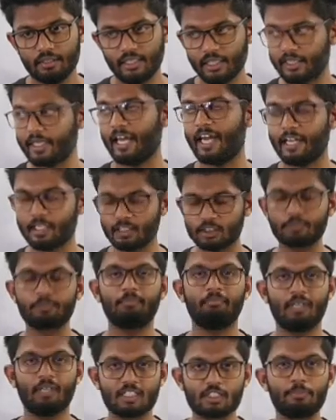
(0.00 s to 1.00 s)
The
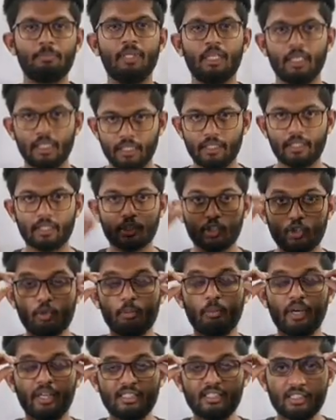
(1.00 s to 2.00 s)
tank must be in a
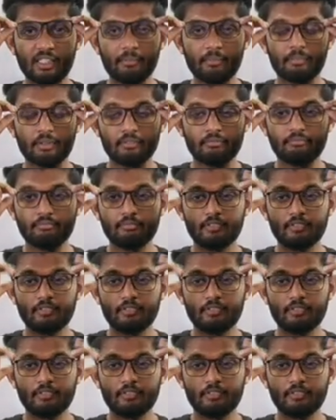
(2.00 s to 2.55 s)
cuboid shape.